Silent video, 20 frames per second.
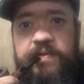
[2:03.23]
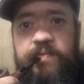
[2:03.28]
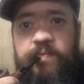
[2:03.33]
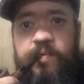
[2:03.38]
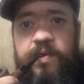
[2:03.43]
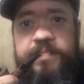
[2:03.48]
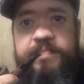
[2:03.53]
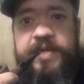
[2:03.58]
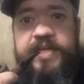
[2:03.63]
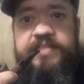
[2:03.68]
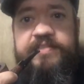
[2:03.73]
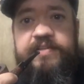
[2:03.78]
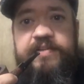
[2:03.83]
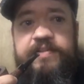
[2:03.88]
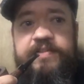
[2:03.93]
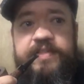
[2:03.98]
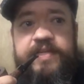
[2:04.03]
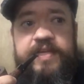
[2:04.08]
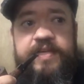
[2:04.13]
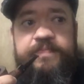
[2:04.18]
one based
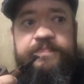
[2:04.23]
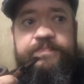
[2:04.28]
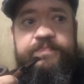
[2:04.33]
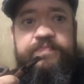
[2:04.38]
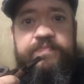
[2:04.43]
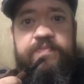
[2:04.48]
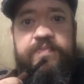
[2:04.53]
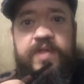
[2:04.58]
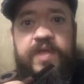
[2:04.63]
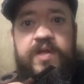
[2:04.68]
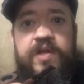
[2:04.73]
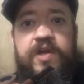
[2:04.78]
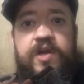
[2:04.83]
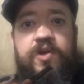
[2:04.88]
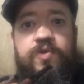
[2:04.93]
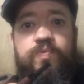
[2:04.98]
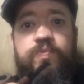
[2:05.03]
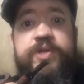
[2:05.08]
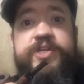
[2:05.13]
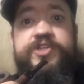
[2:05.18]
on the
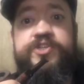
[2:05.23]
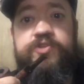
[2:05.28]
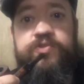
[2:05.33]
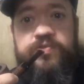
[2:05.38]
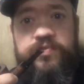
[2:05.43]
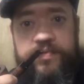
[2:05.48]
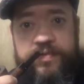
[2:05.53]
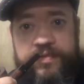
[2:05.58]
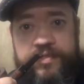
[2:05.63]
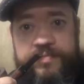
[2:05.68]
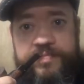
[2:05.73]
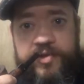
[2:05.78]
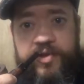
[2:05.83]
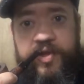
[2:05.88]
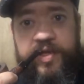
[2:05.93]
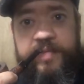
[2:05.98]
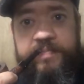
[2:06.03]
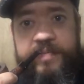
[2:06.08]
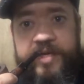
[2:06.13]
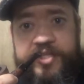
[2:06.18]
original
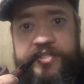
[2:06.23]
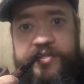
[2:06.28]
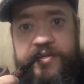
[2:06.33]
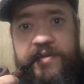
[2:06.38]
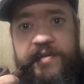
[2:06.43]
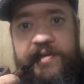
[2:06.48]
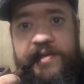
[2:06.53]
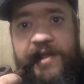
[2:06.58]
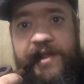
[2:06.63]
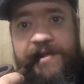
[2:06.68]
smoking mixture,